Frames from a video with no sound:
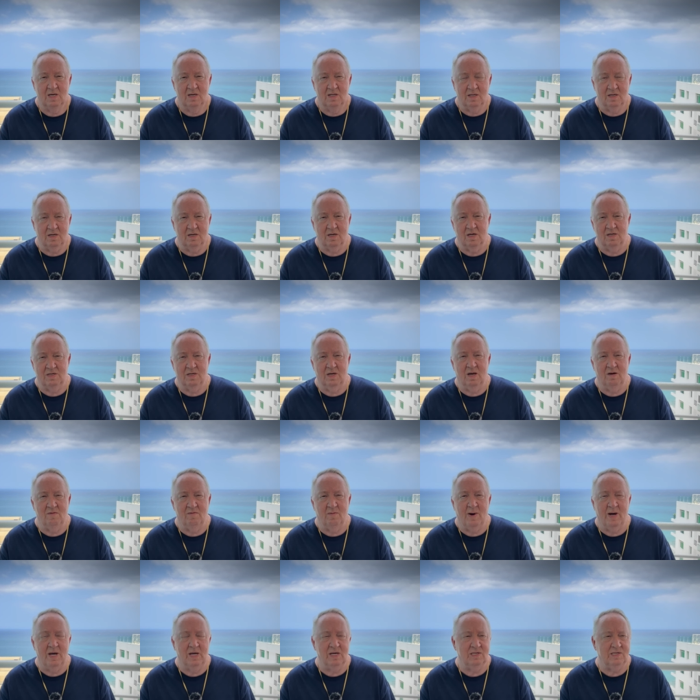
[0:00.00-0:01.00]
Because
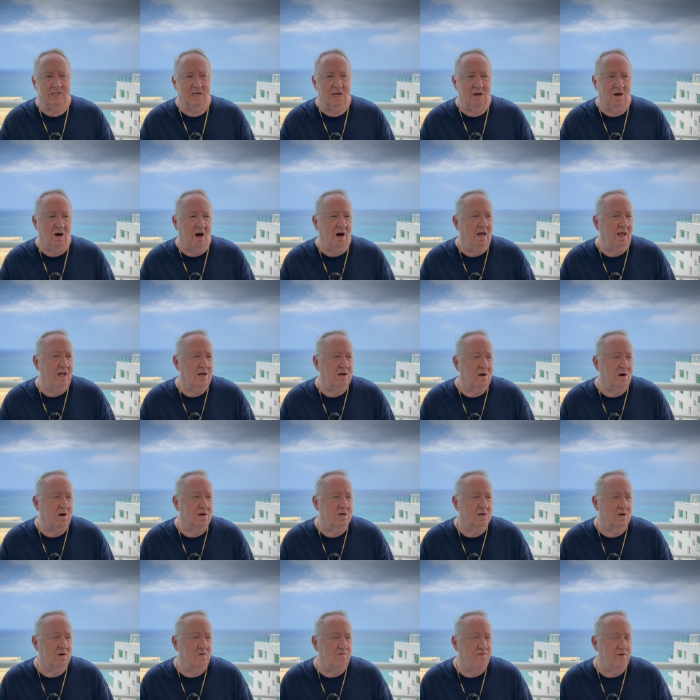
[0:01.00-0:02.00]
everybody say, oh, that
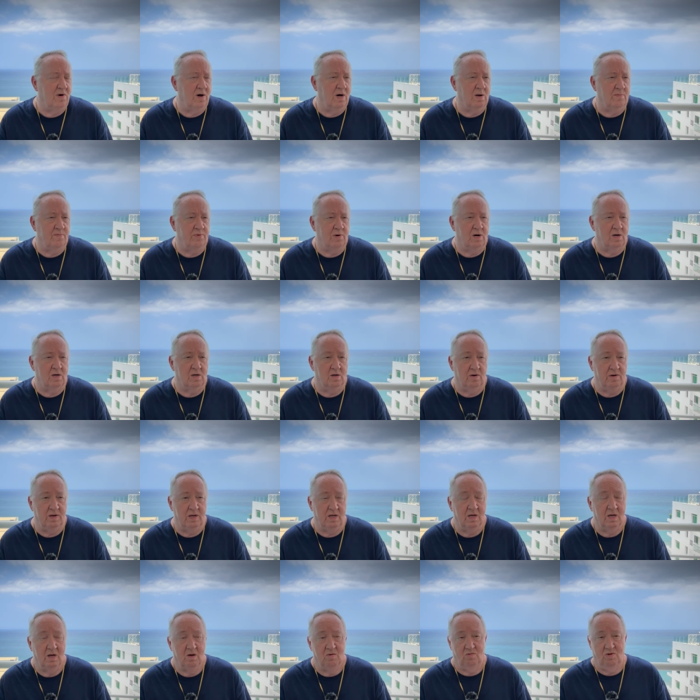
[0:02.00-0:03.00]
car's going to fall apart on
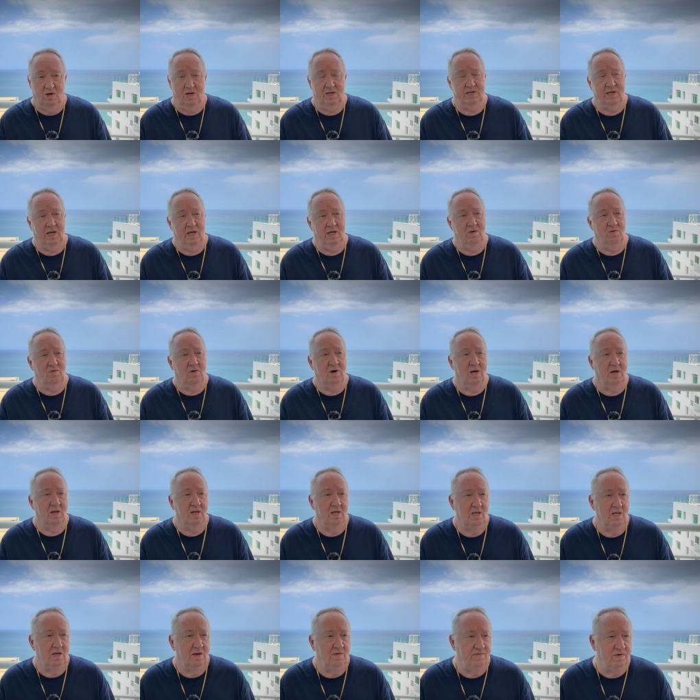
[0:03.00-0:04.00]
you. Well, I'll tell you what,
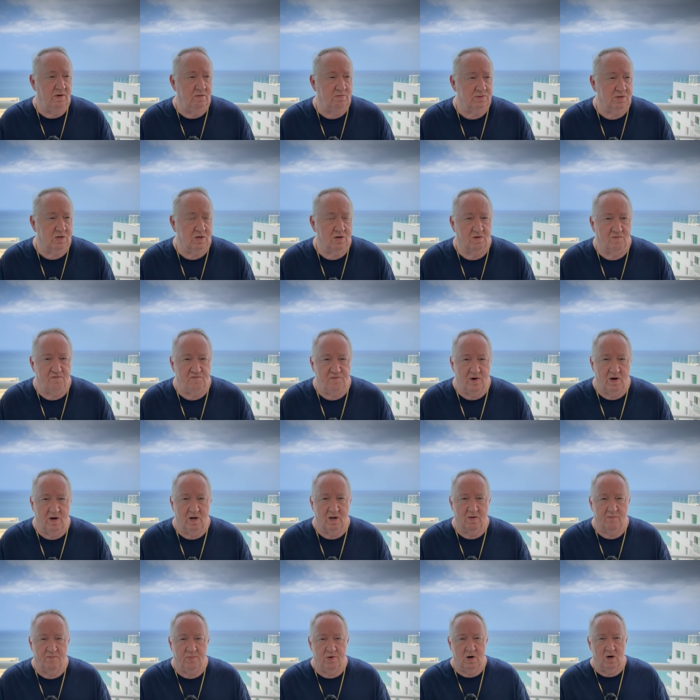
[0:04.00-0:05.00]
if it was going to
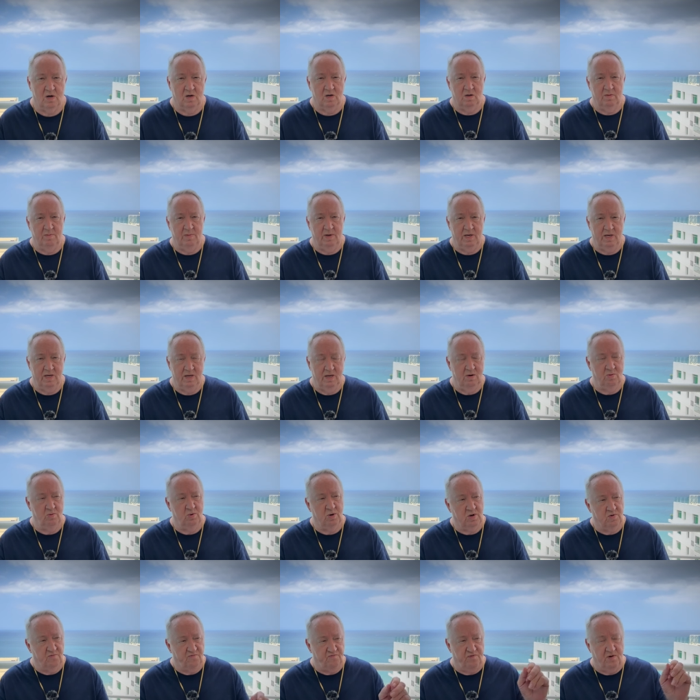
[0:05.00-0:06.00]
fall apart on me, it
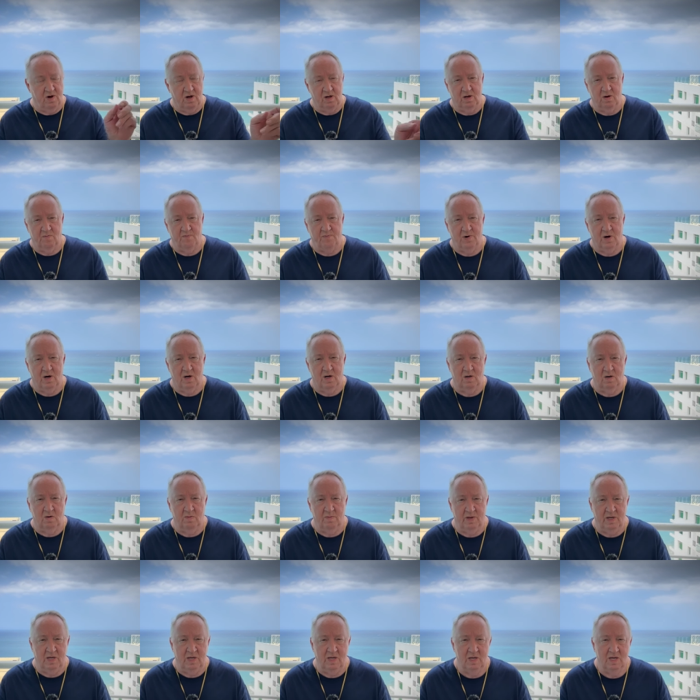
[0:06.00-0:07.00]
would have fallen apart on
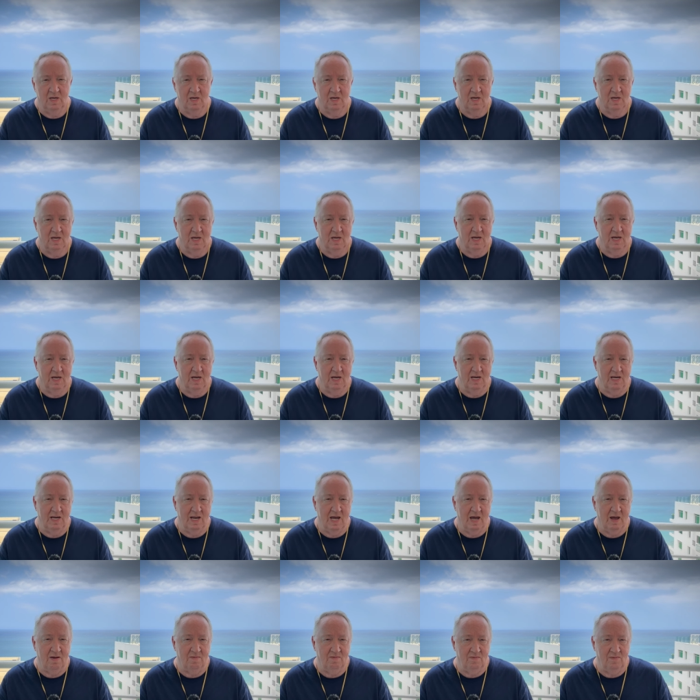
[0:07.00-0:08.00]
me in
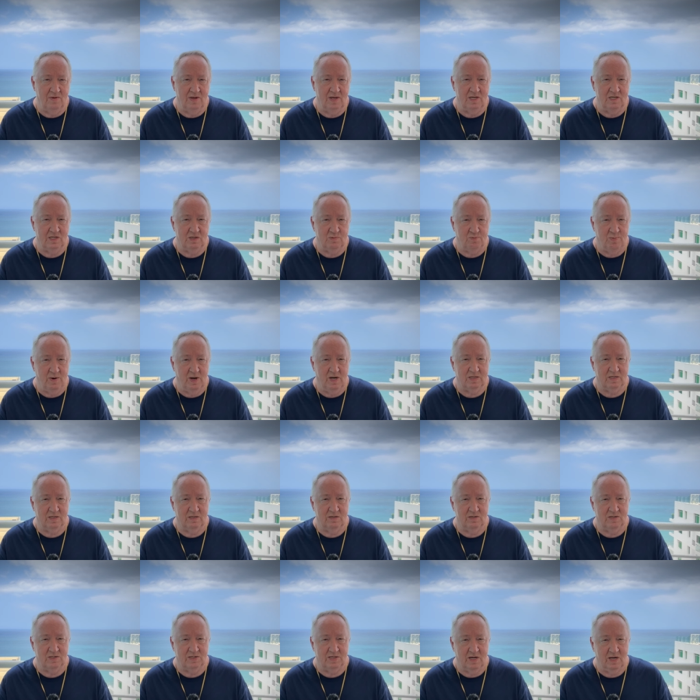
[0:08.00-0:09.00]
that
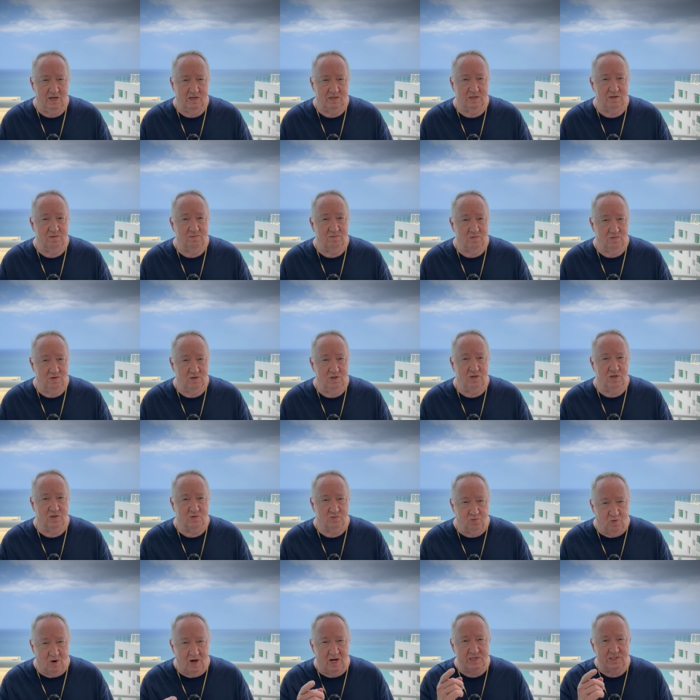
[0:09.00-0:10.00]
inspection station.
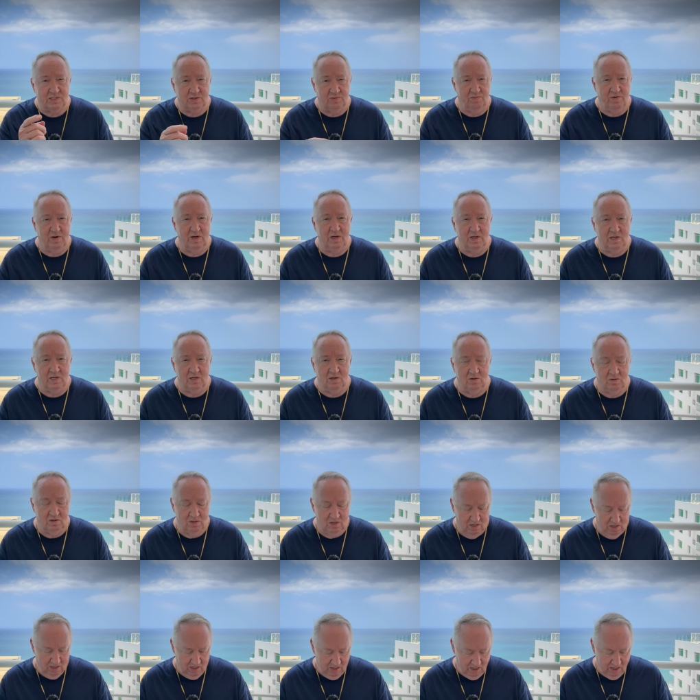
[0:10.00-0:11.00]
Just watch the video.
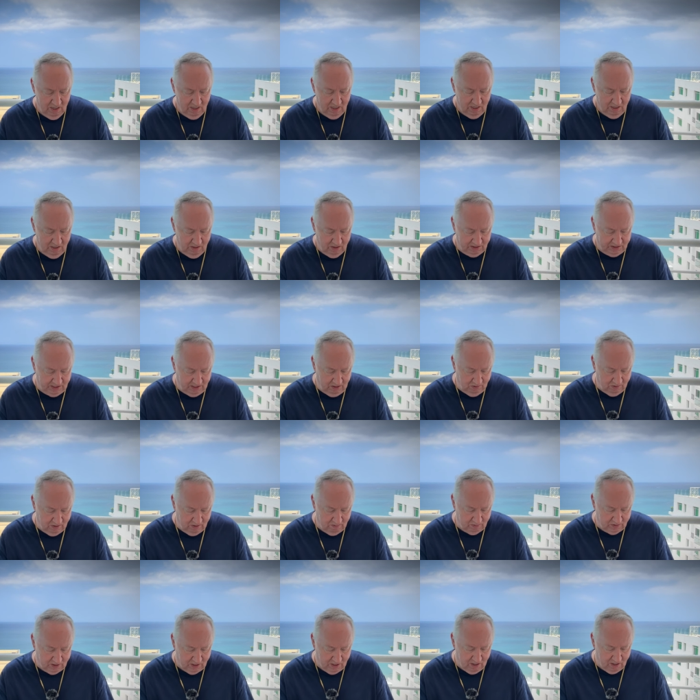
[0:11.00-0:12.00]
You'll see what
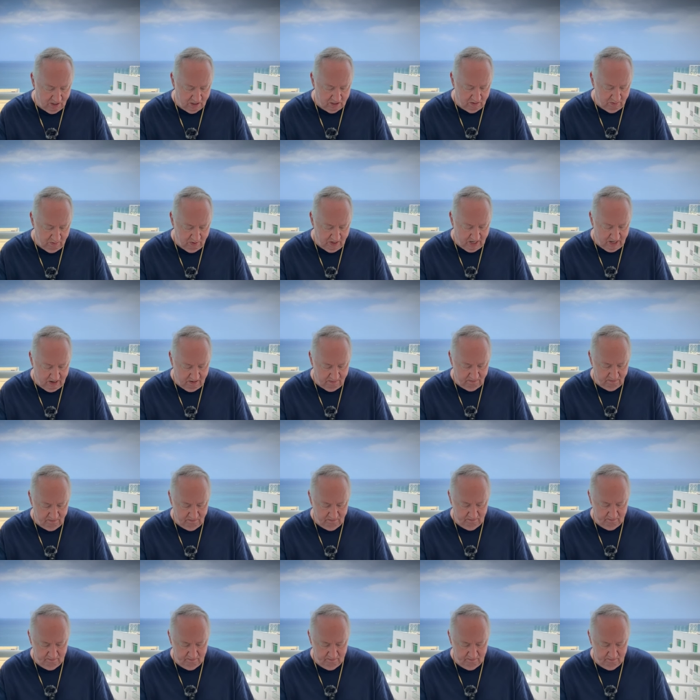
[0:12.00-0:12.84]
I'm talking about.